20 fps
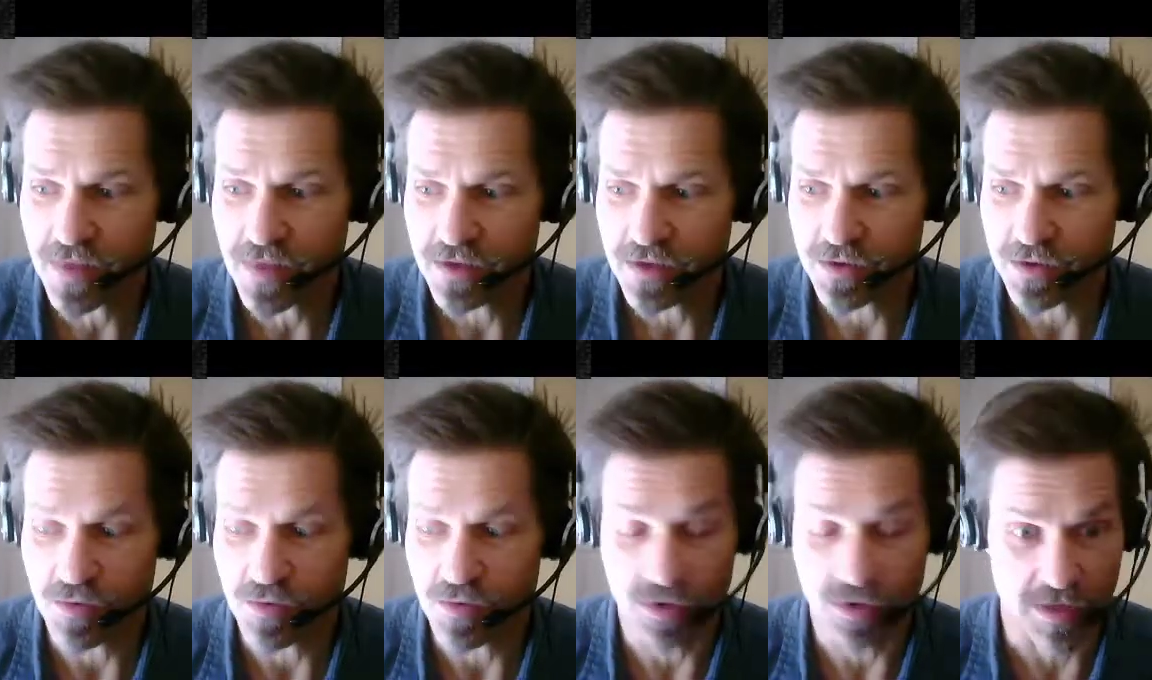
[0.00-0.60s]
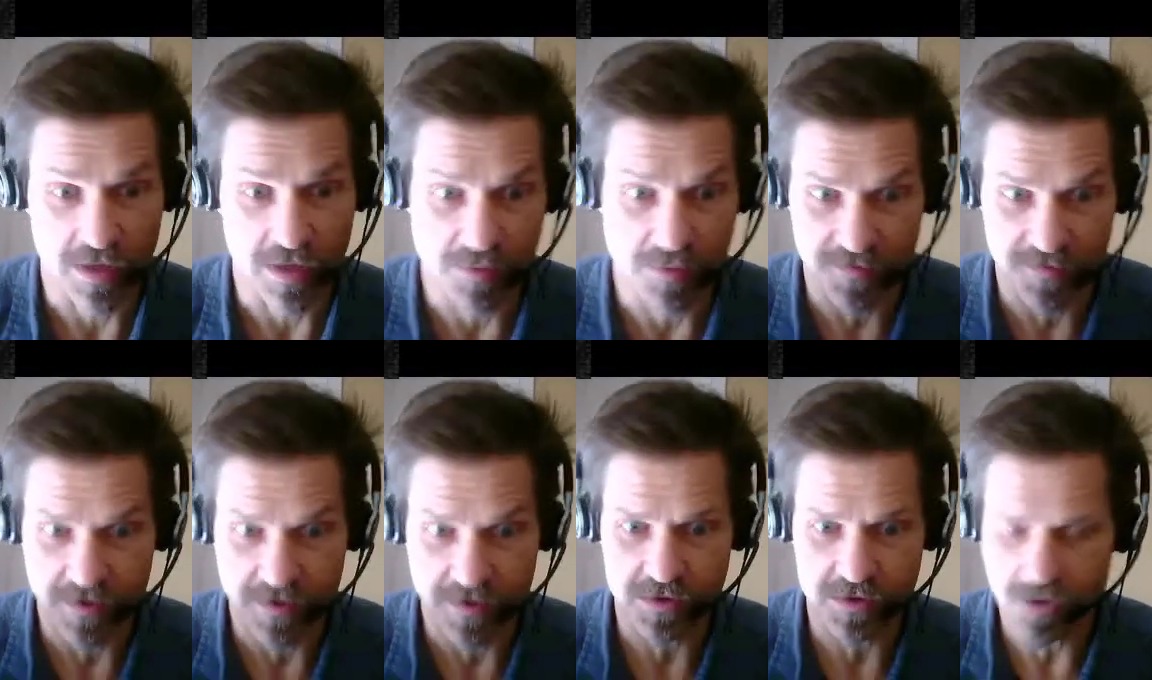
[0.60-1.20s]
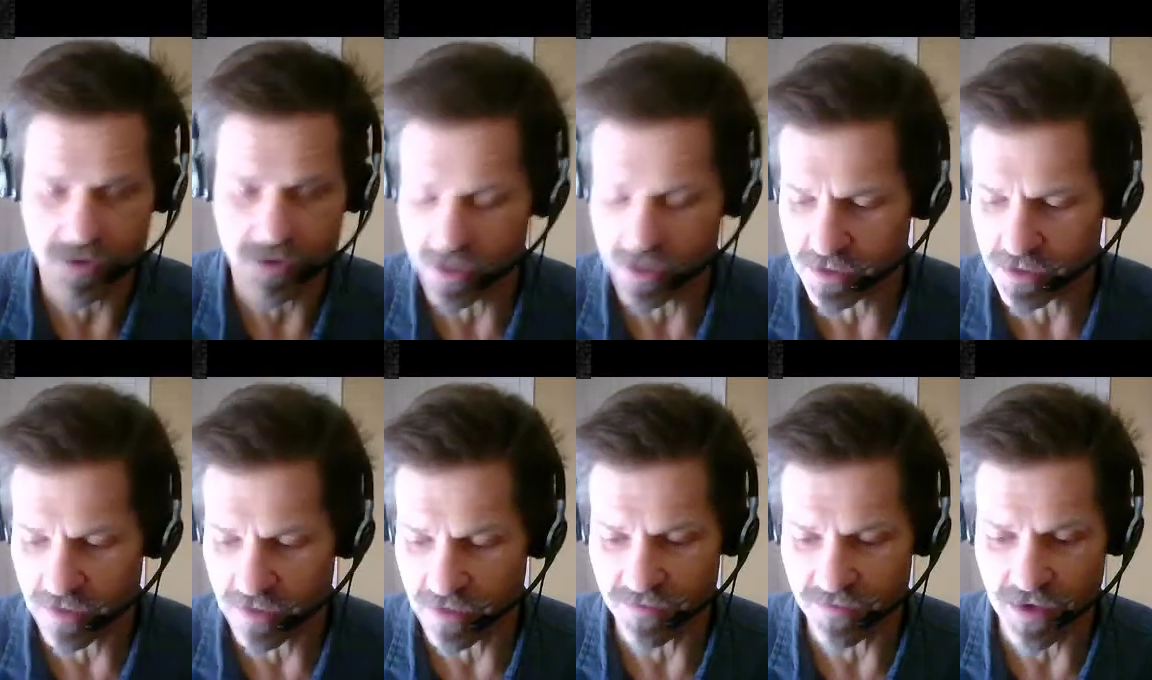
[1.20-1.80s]
So we'll keep our fingers crossed.
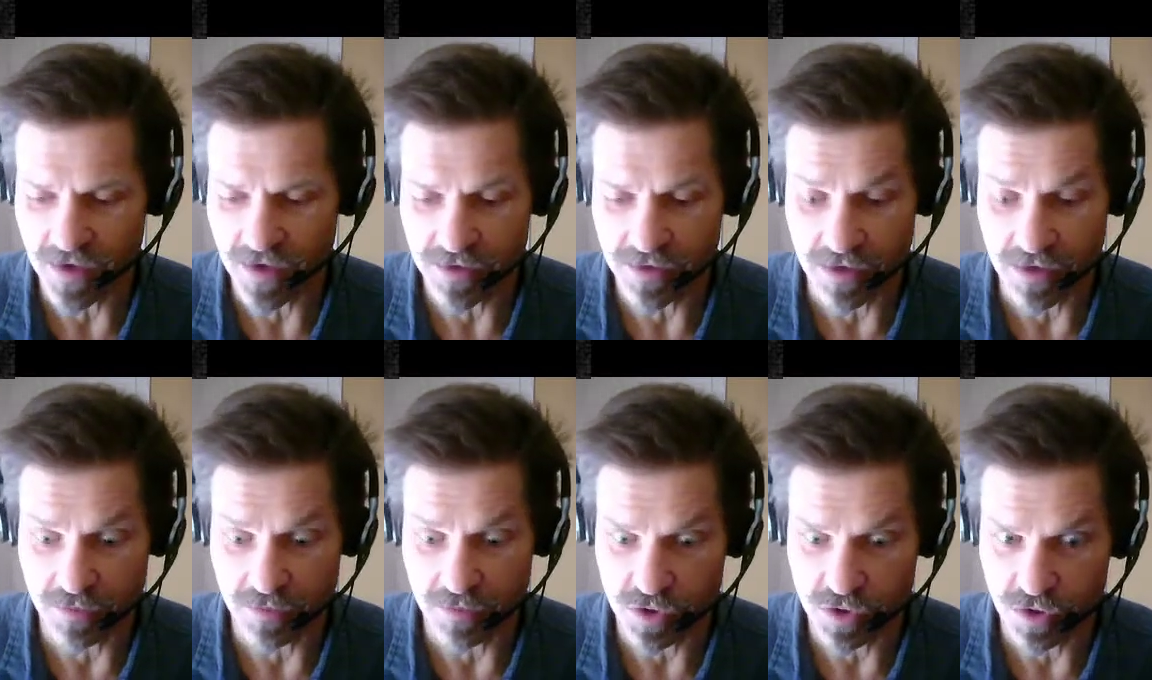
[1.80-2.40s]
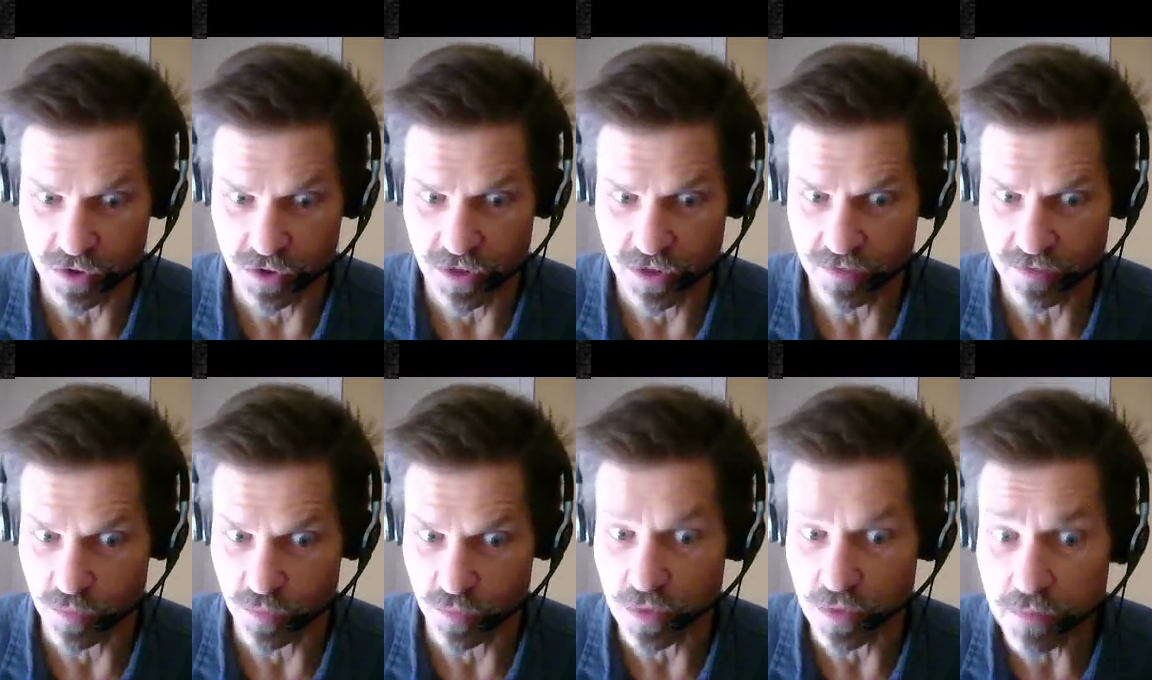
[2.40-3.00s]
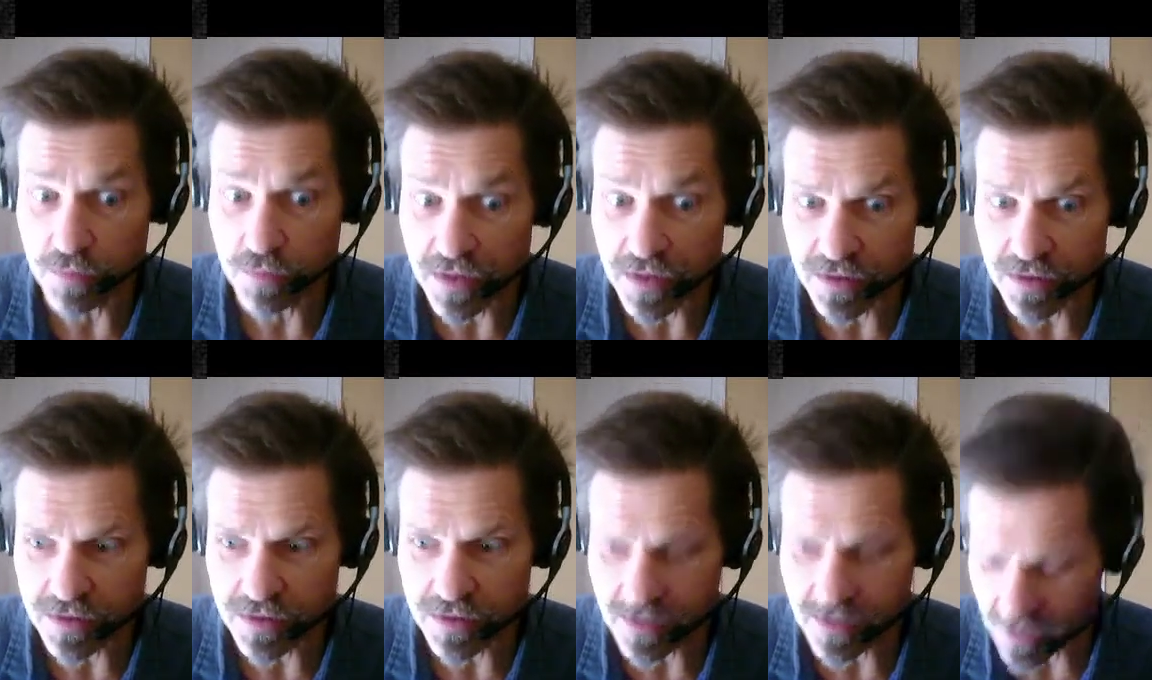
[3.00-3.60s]
If not, then I'm just going to have to repeat
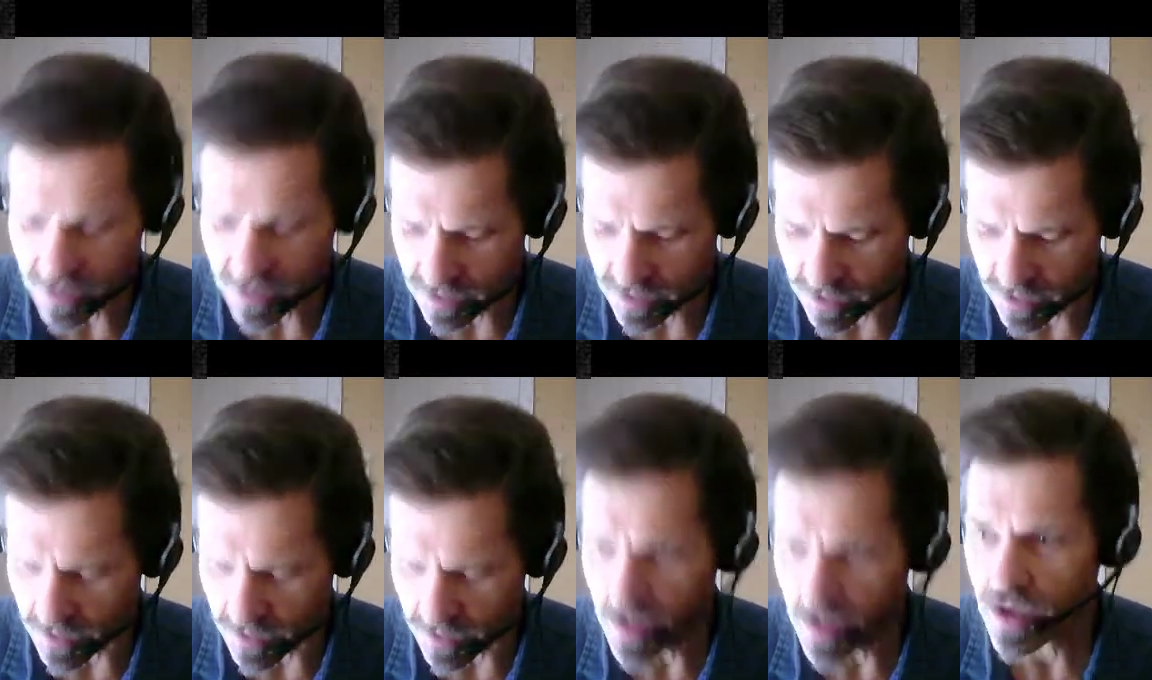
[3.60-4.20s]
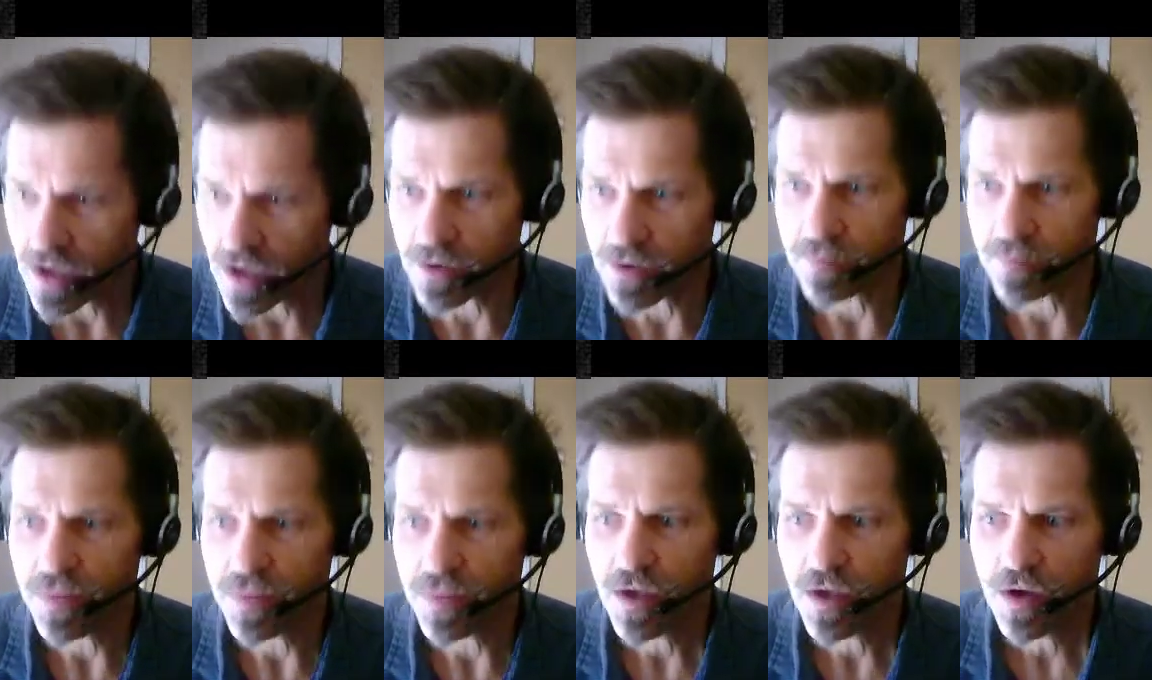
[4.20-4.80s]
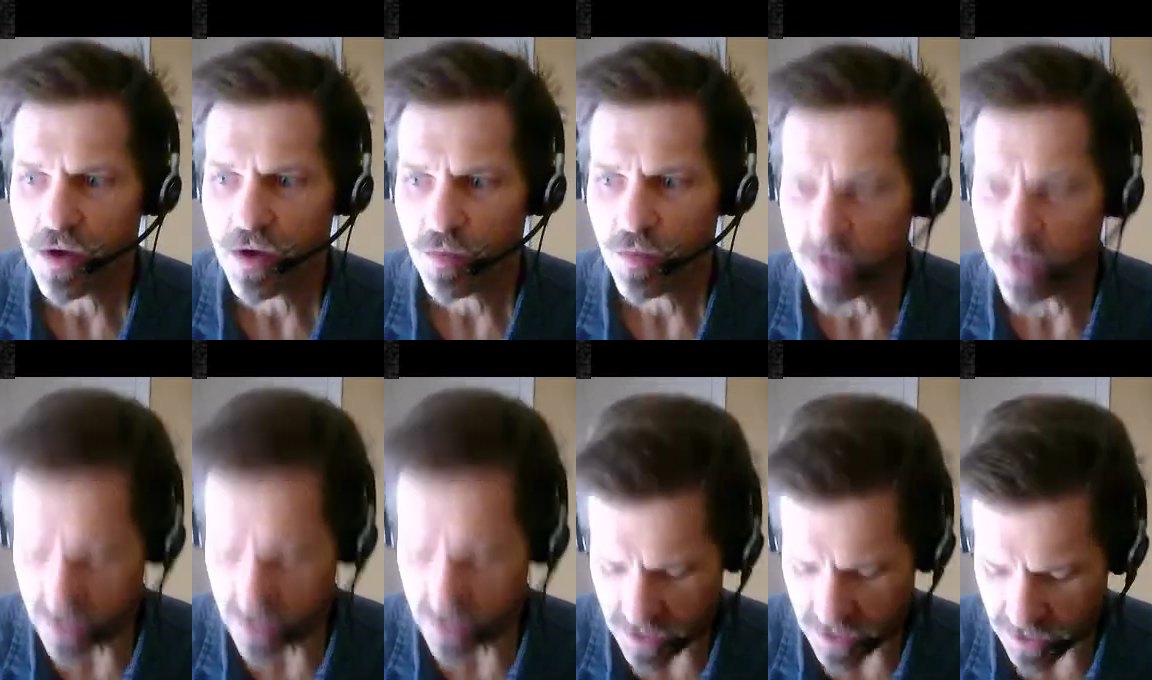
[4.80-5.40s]
this again later. Anyway, what
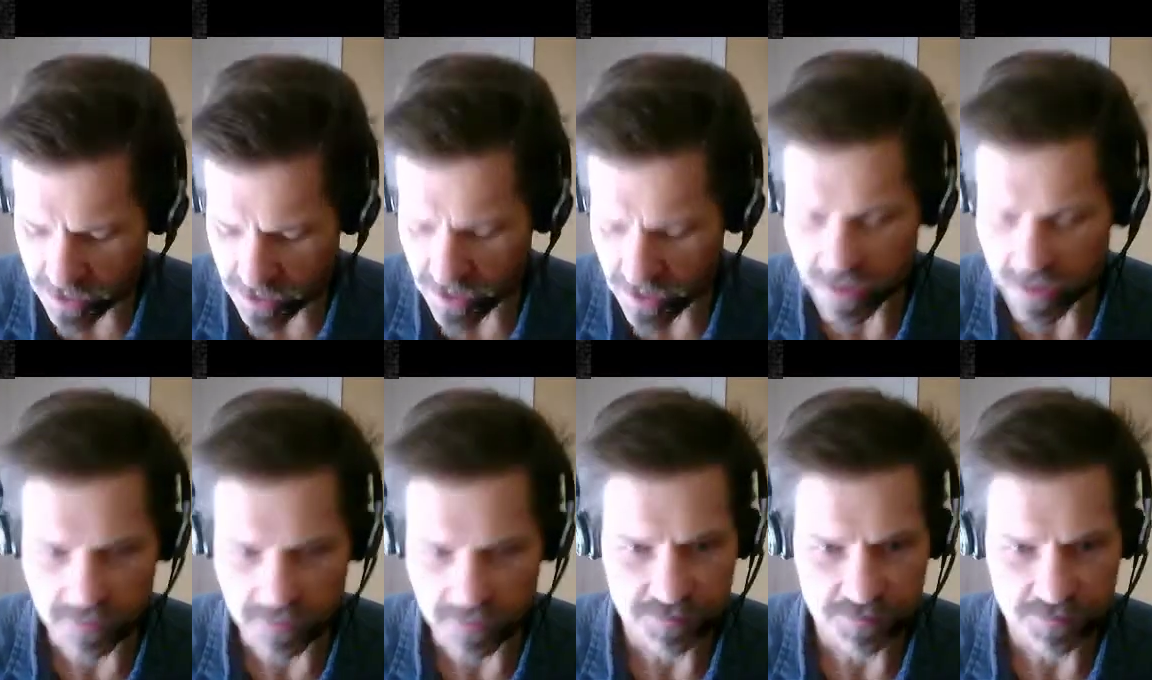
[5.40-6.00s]
does it take to get in?